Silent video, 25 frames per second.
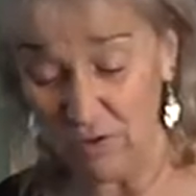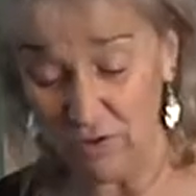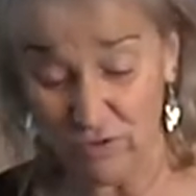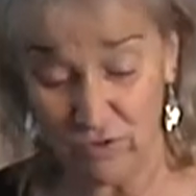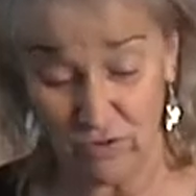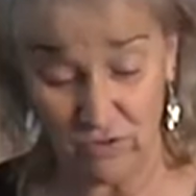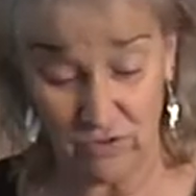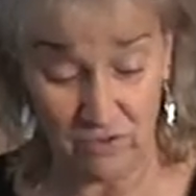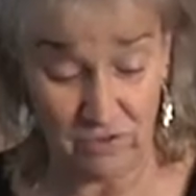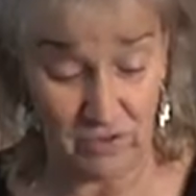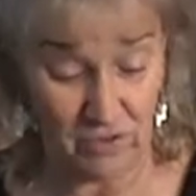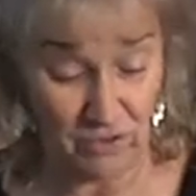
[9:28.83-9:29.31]

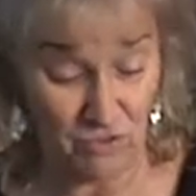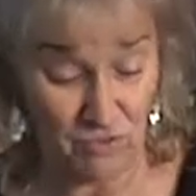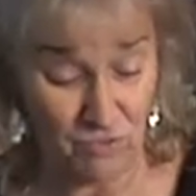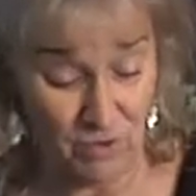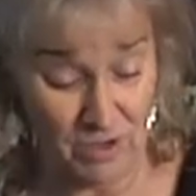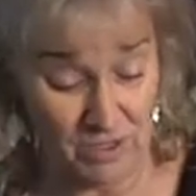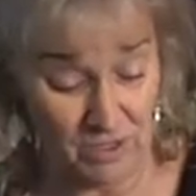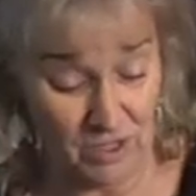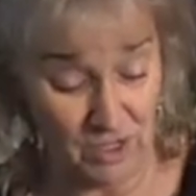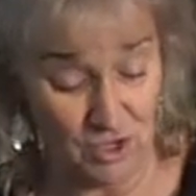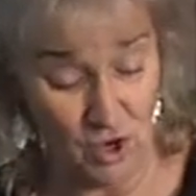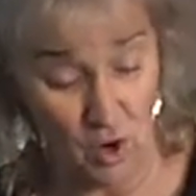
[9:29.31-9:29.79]
It's there's
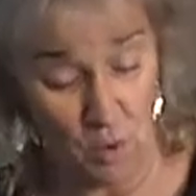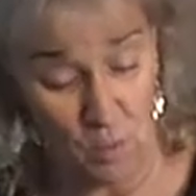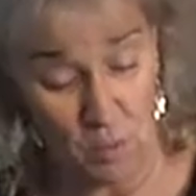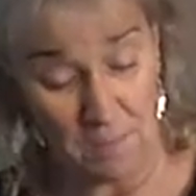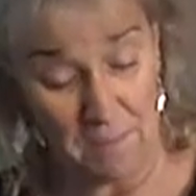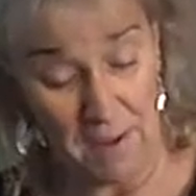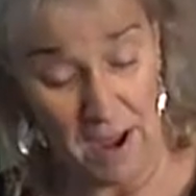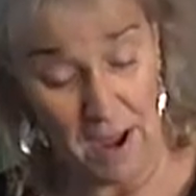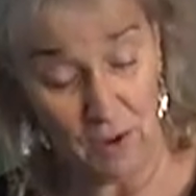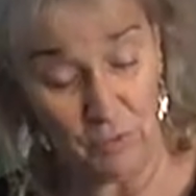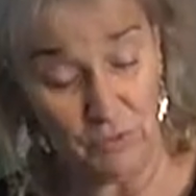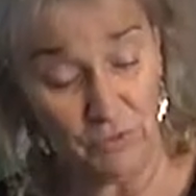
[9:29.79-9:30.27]
really no
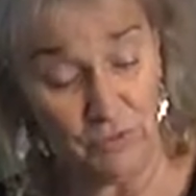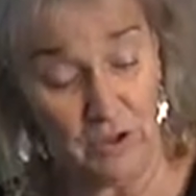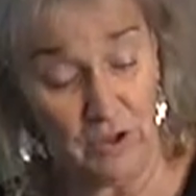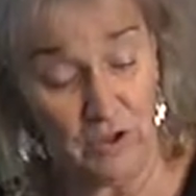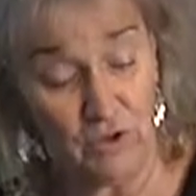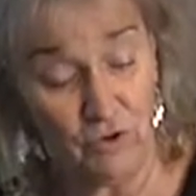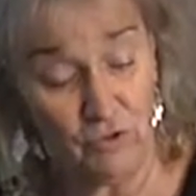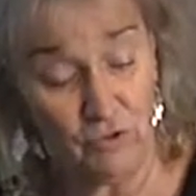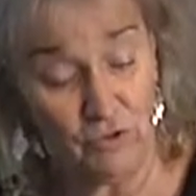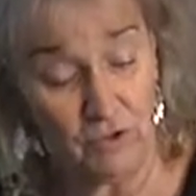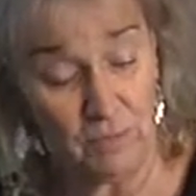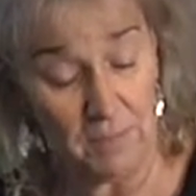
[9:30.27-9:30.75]
amounts. I
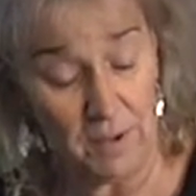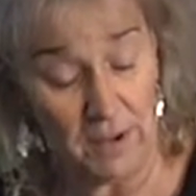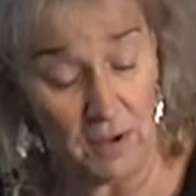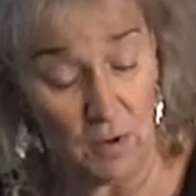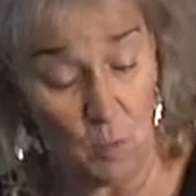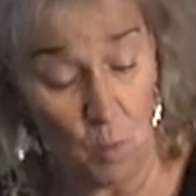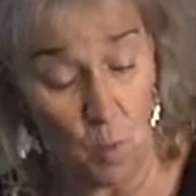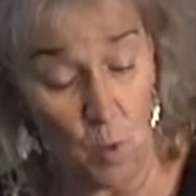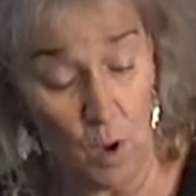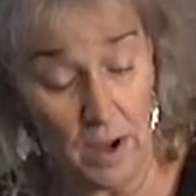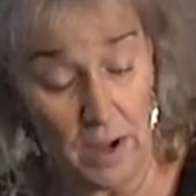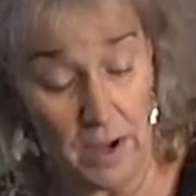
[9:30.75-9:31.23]
usually
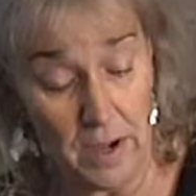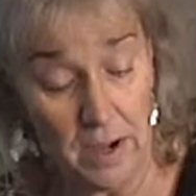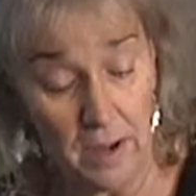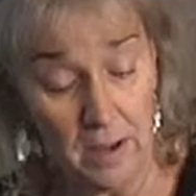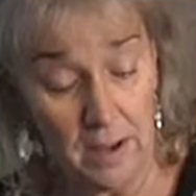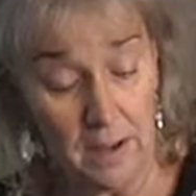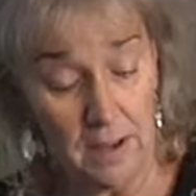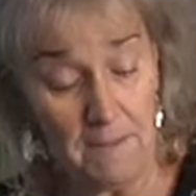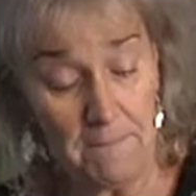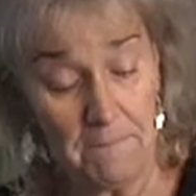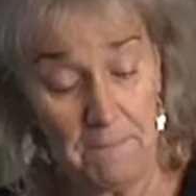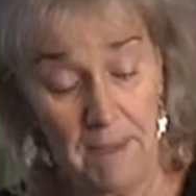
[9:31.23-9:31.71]
make one
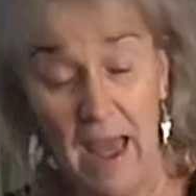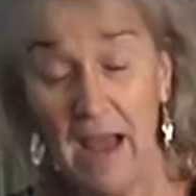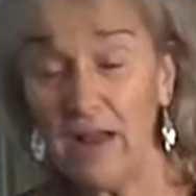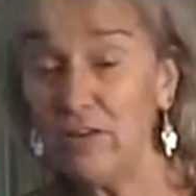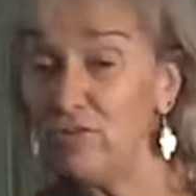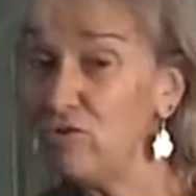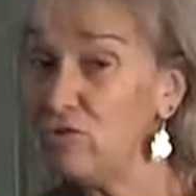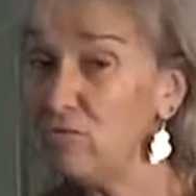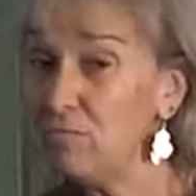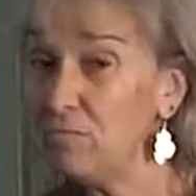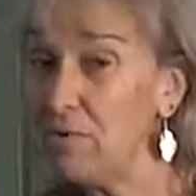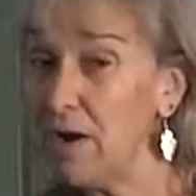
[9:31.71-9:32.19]

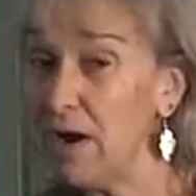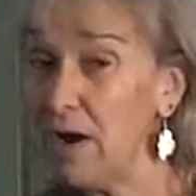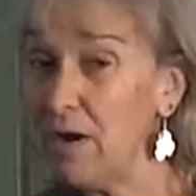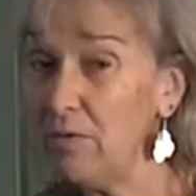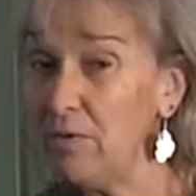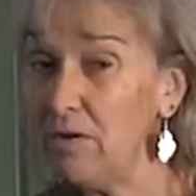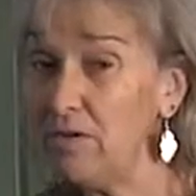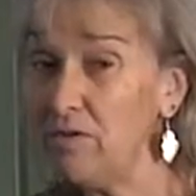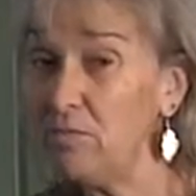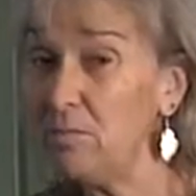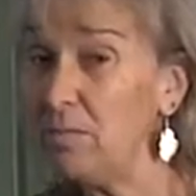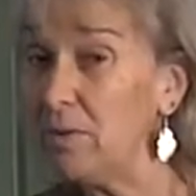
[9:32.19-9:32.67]
batch of
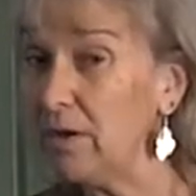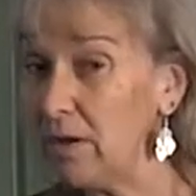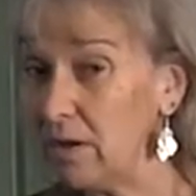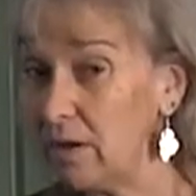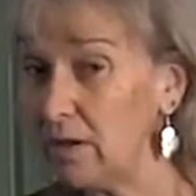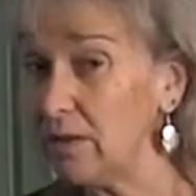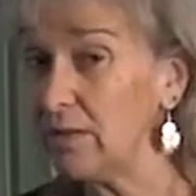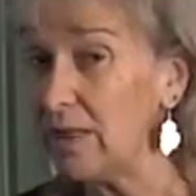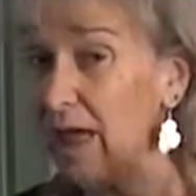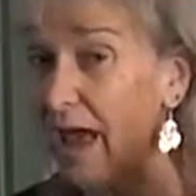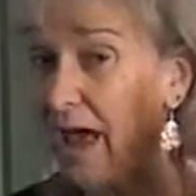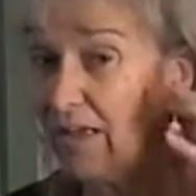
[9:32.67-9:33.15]
brownies, but
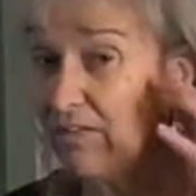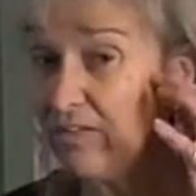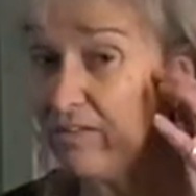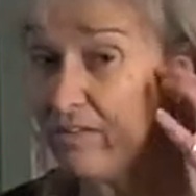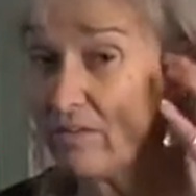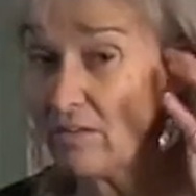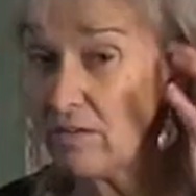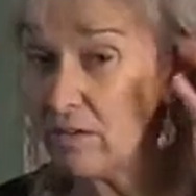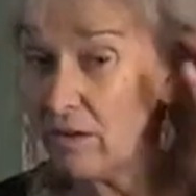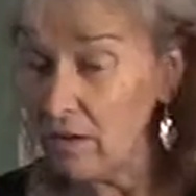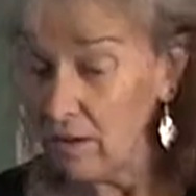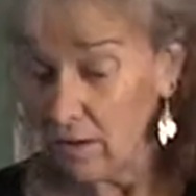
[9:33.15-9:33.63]
it
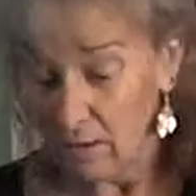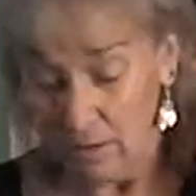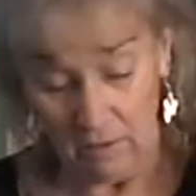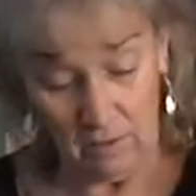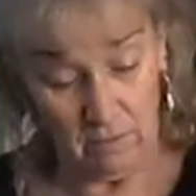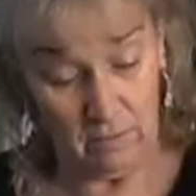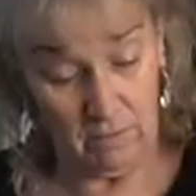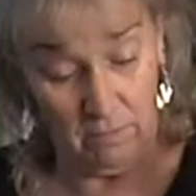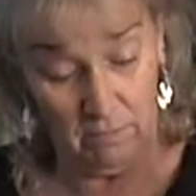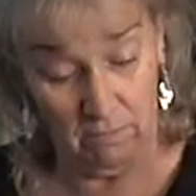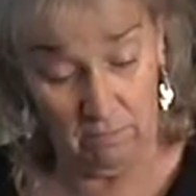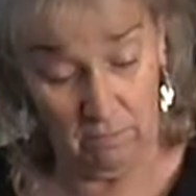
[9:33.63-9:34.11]
lasts
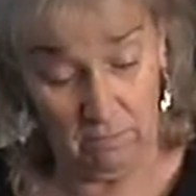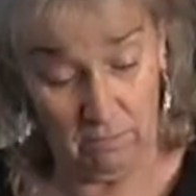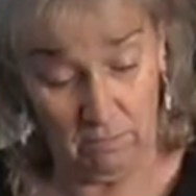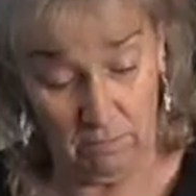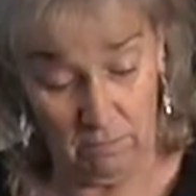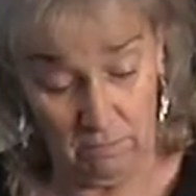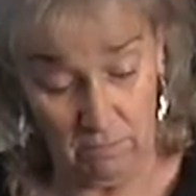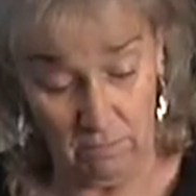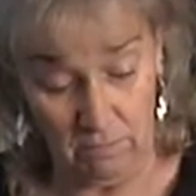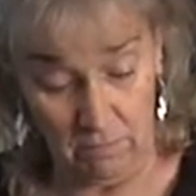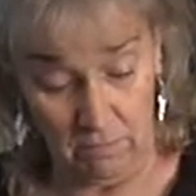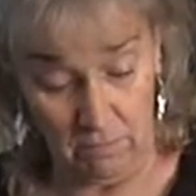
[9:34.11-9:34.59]

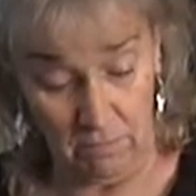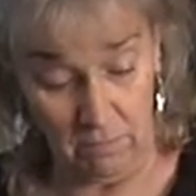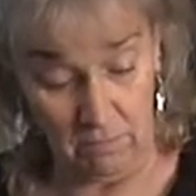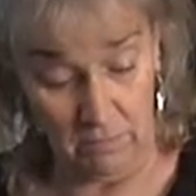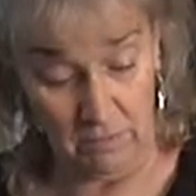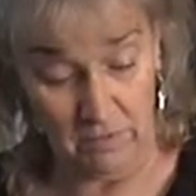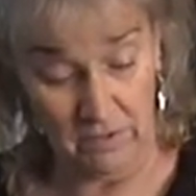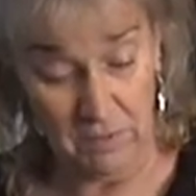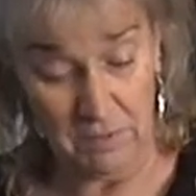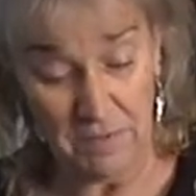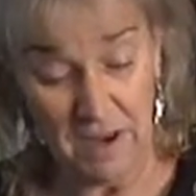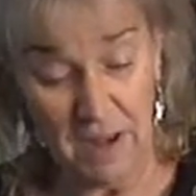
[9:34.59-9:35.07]

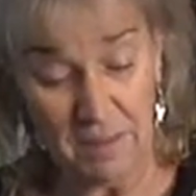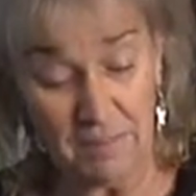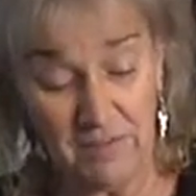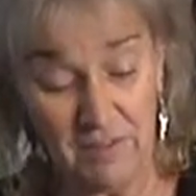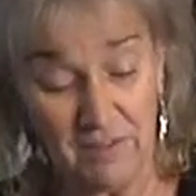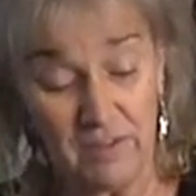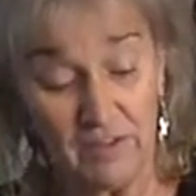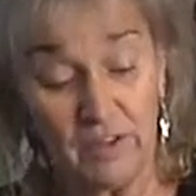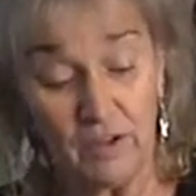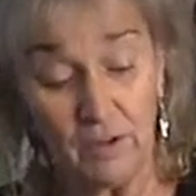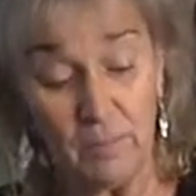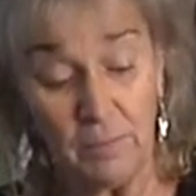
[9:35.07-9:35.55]
sometimes
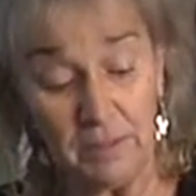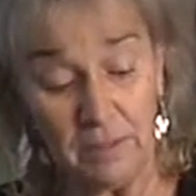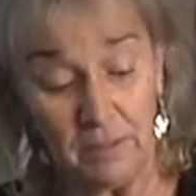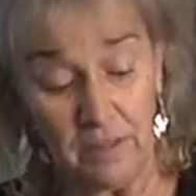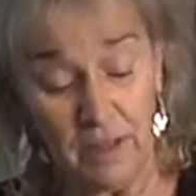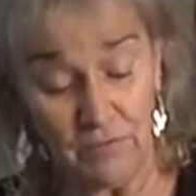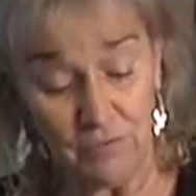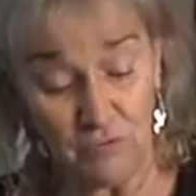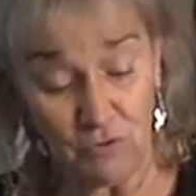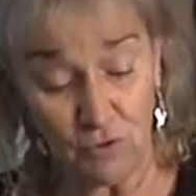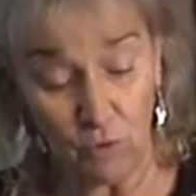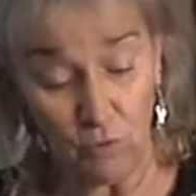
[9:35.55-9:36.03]
there's a little bit
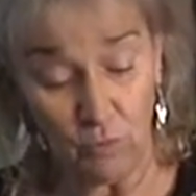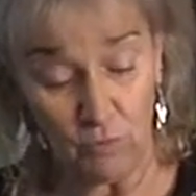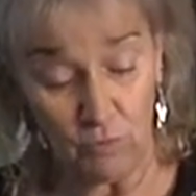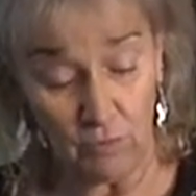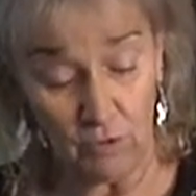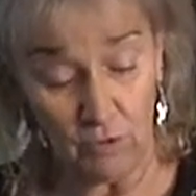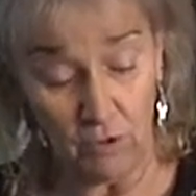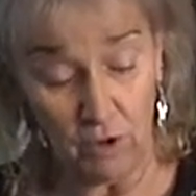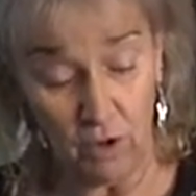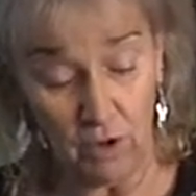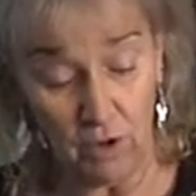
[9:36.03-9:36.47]
left over